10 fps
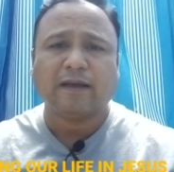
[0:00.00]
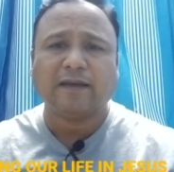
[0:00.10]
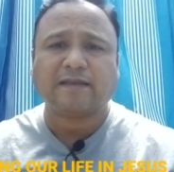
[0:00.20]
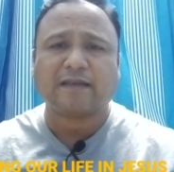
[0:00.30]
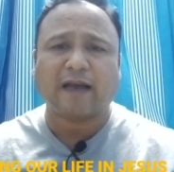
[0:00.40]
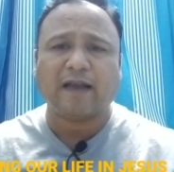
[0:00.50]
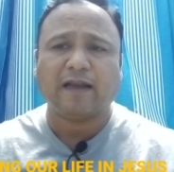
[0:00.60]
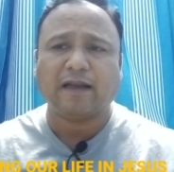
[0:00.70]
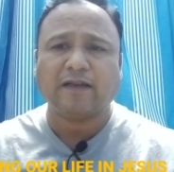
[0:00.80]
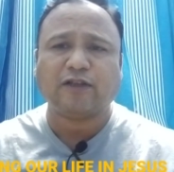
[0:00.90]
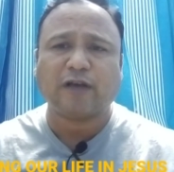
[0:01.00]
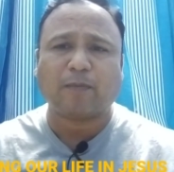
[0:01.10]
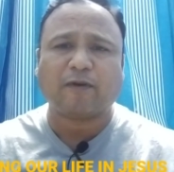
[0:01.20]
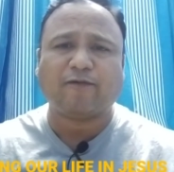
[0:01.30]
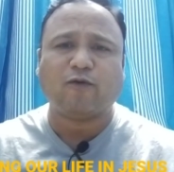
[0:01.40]
inside in
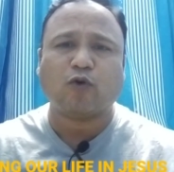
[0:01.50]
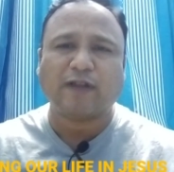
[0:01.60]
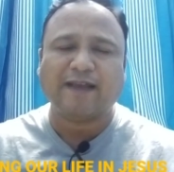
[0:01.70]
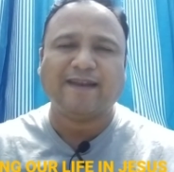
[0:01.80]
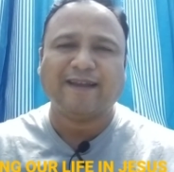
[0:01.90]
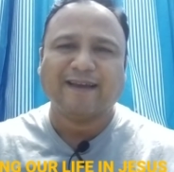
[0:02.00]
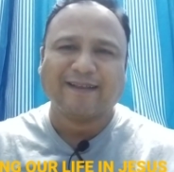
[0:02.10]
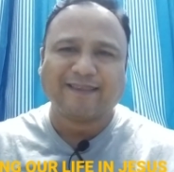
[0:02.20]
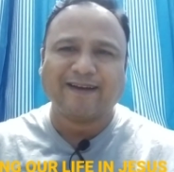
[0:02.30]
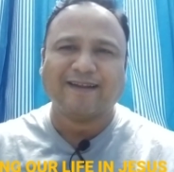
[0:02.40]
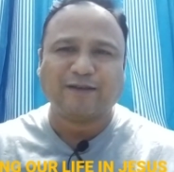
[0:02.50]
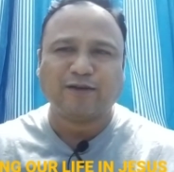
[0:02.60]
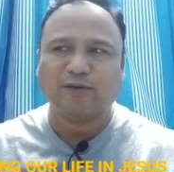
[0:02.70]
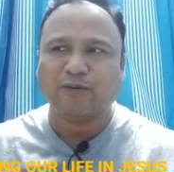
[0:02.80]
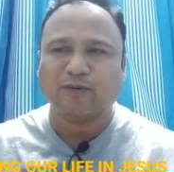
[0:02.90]
chapter 14
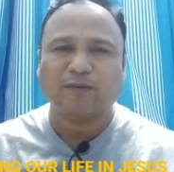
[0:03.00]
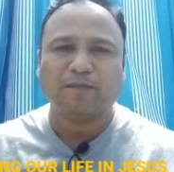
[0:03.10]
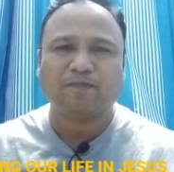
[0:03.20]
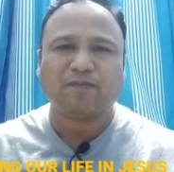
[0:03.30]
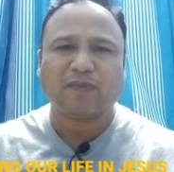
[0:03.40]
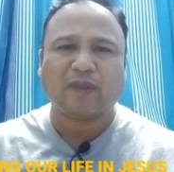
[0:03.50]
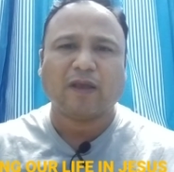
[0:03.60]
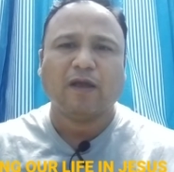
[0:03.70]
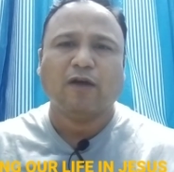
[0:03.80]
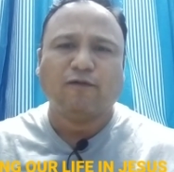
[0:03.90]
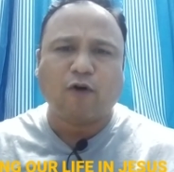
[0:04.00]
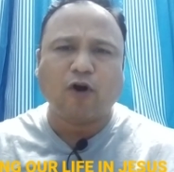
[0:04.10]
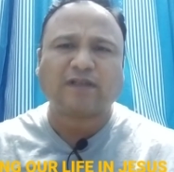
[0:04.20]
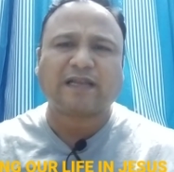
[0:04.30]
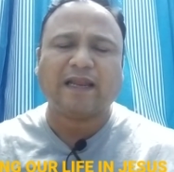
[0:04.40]
32
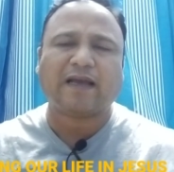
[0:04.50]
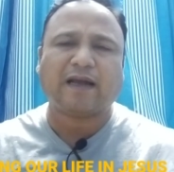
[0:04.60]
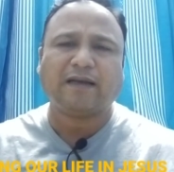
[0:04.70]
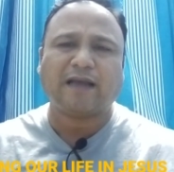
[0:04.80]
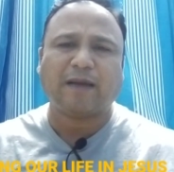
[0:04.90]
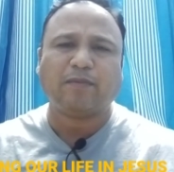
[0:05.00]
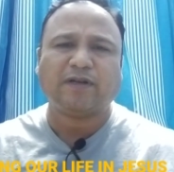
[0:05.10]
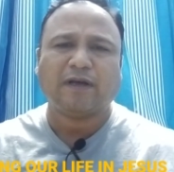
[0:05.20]
falsely condemned,